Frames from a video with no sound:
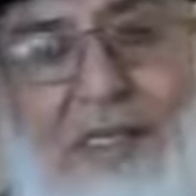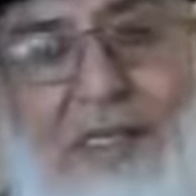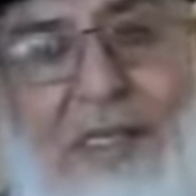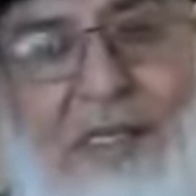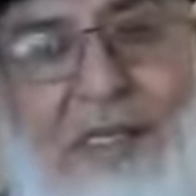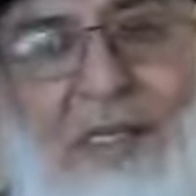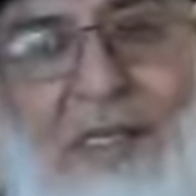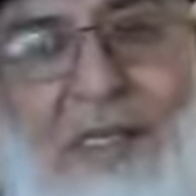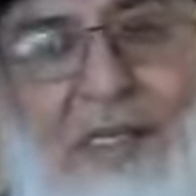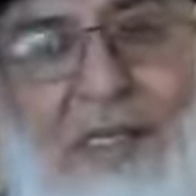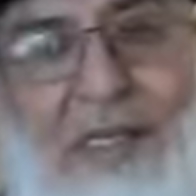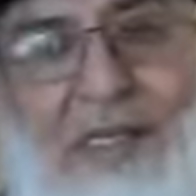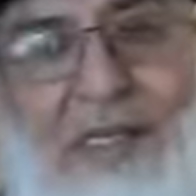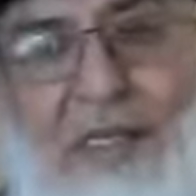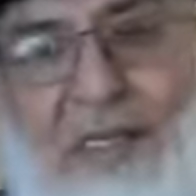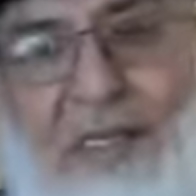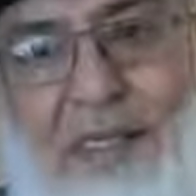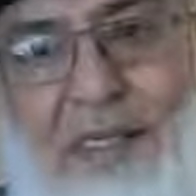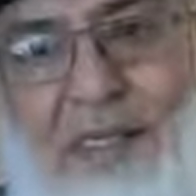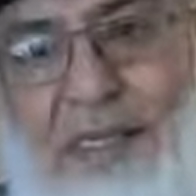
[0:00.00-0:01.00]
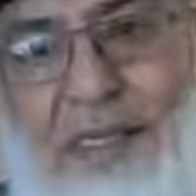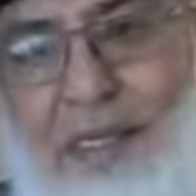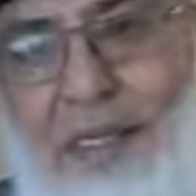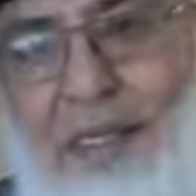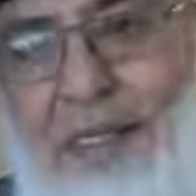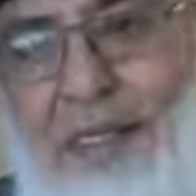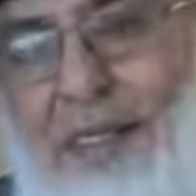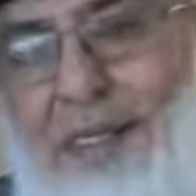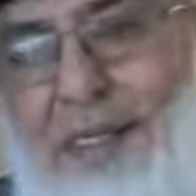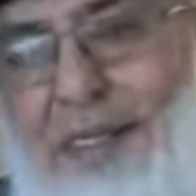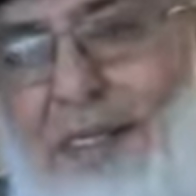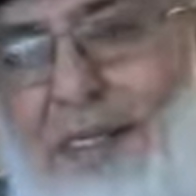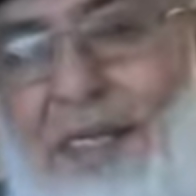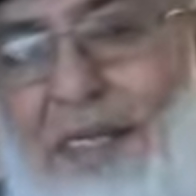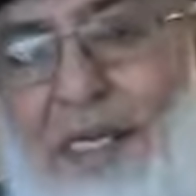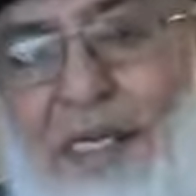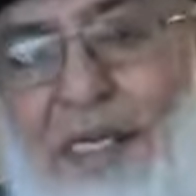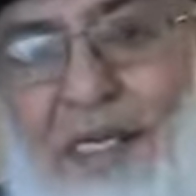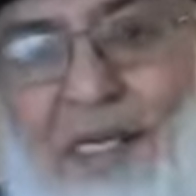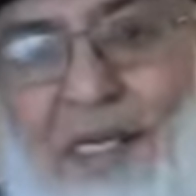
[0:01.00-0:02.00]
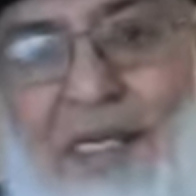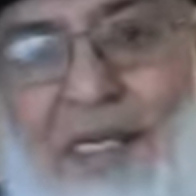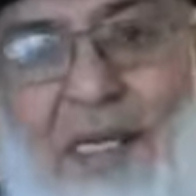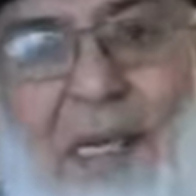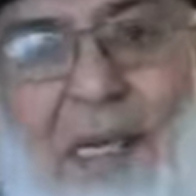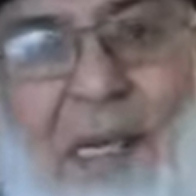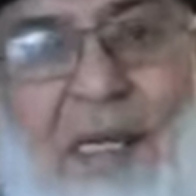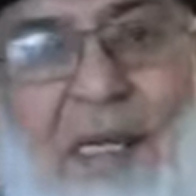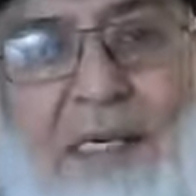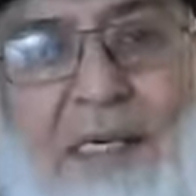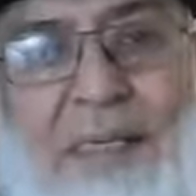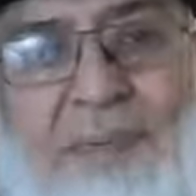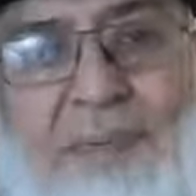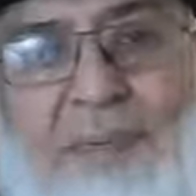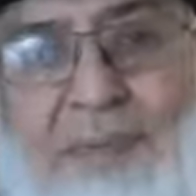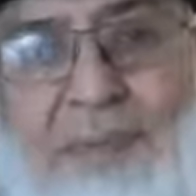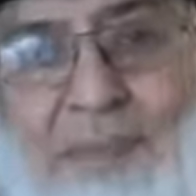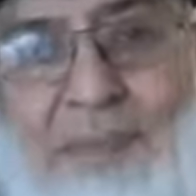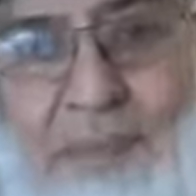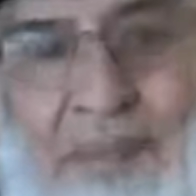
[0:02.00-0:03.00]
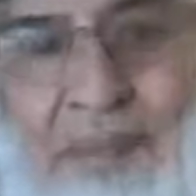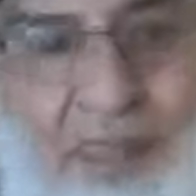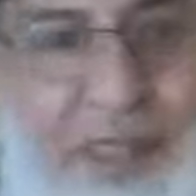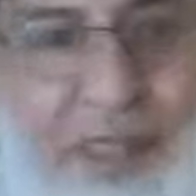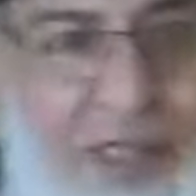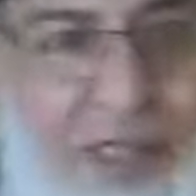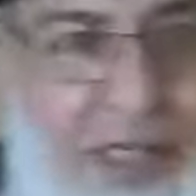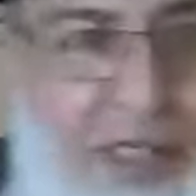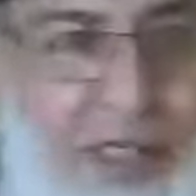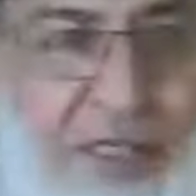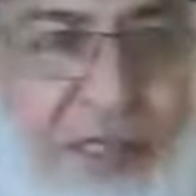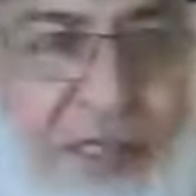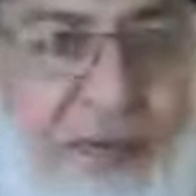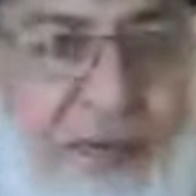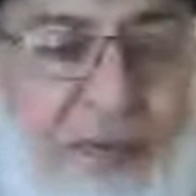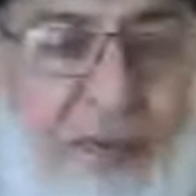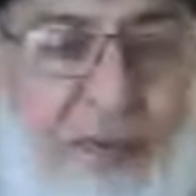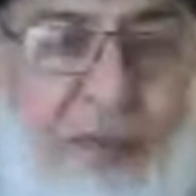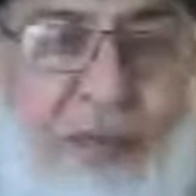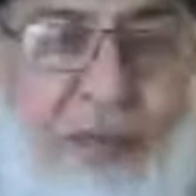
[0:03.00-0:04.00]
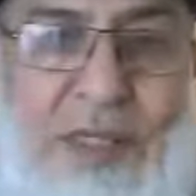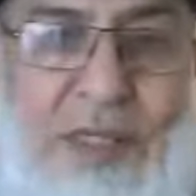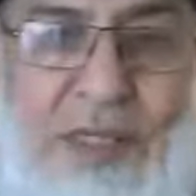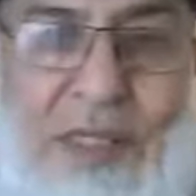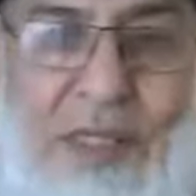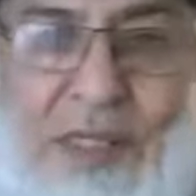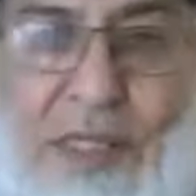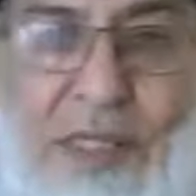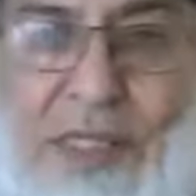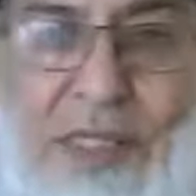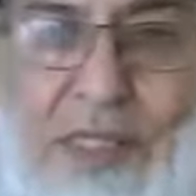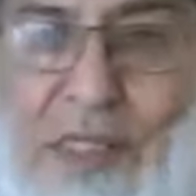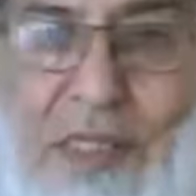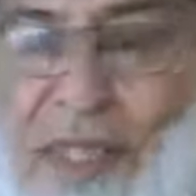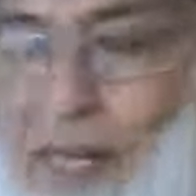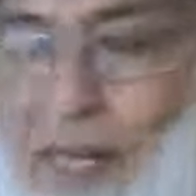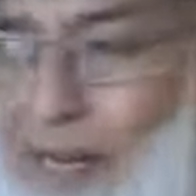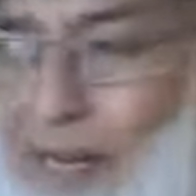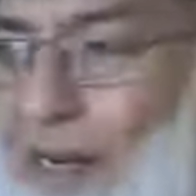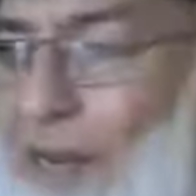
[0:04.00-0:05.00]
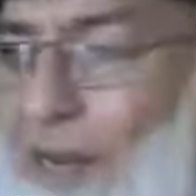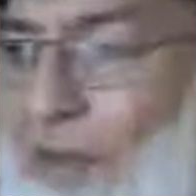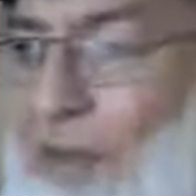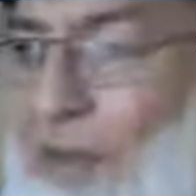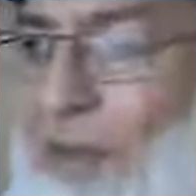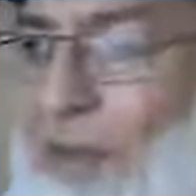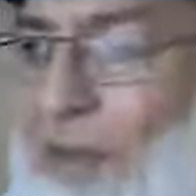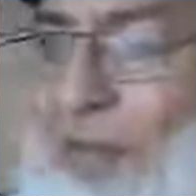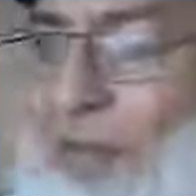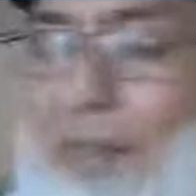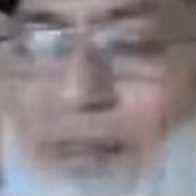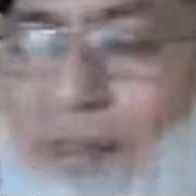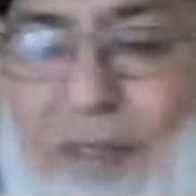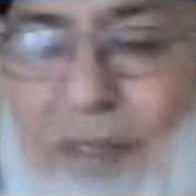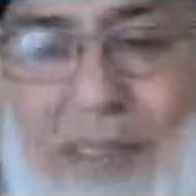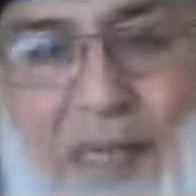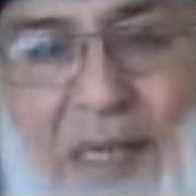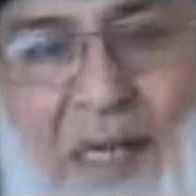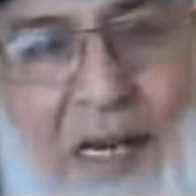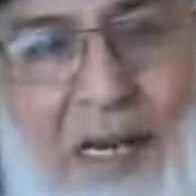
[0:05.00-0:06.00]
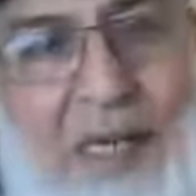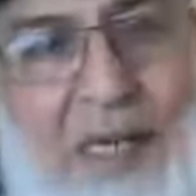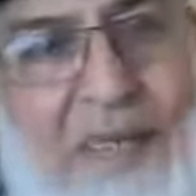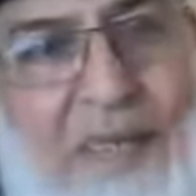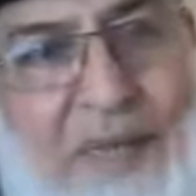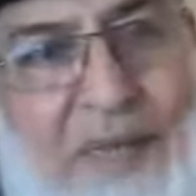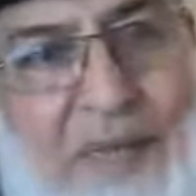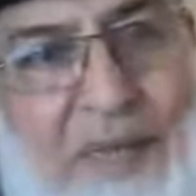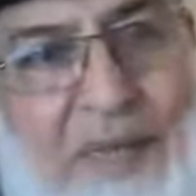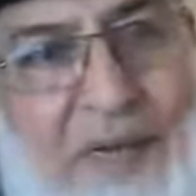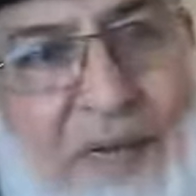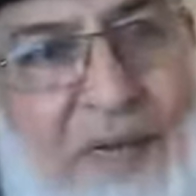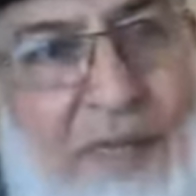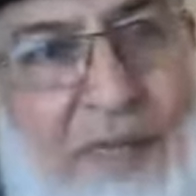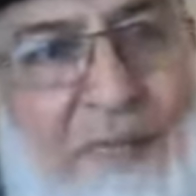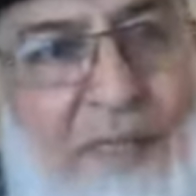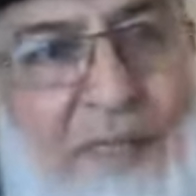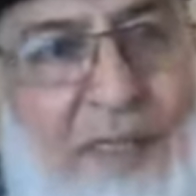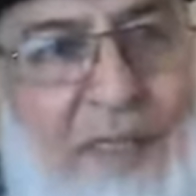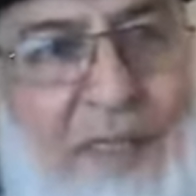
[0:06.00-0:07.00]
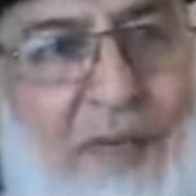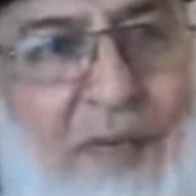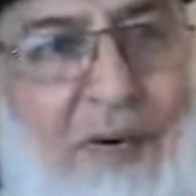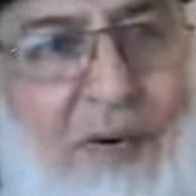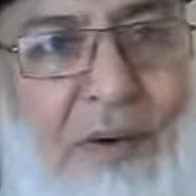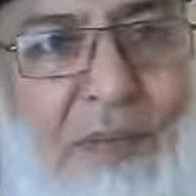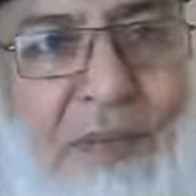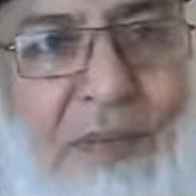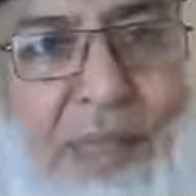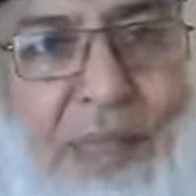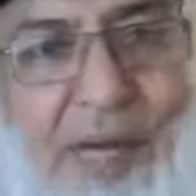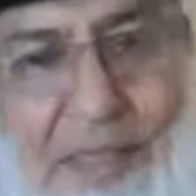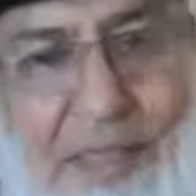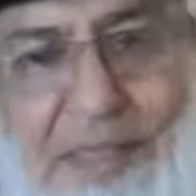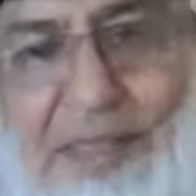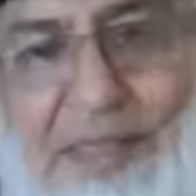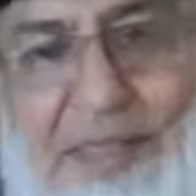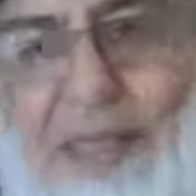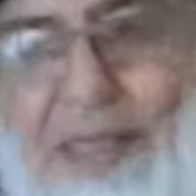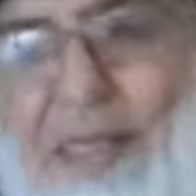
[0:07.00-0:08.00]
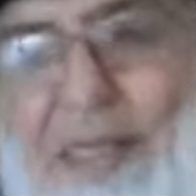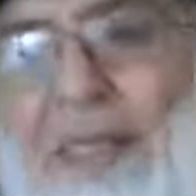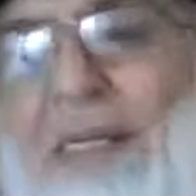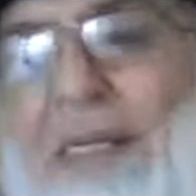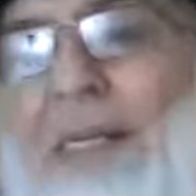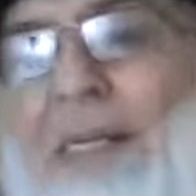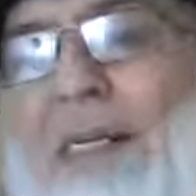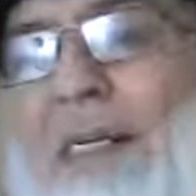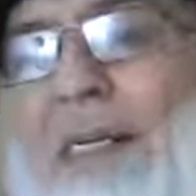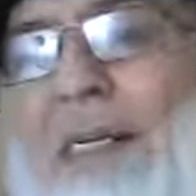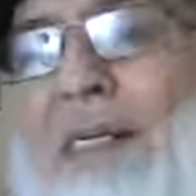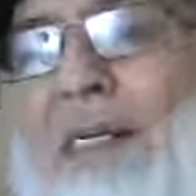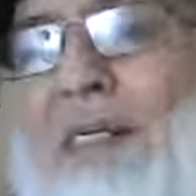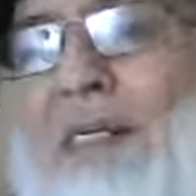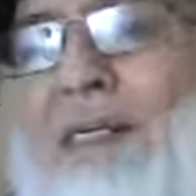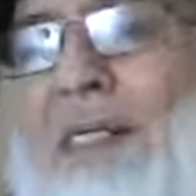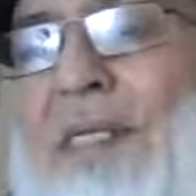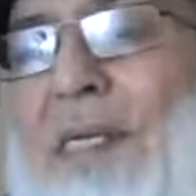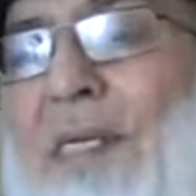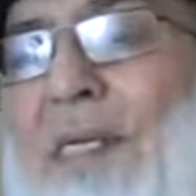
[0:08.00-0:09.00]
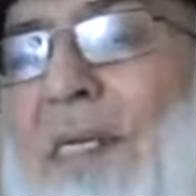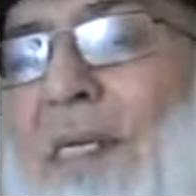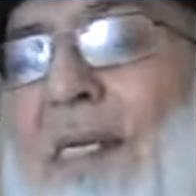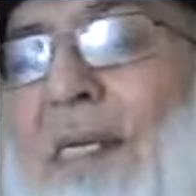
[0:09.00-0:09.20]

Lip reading: he is seeing that the shares of OGDCL, Oil and Gas Development Corporation, you see,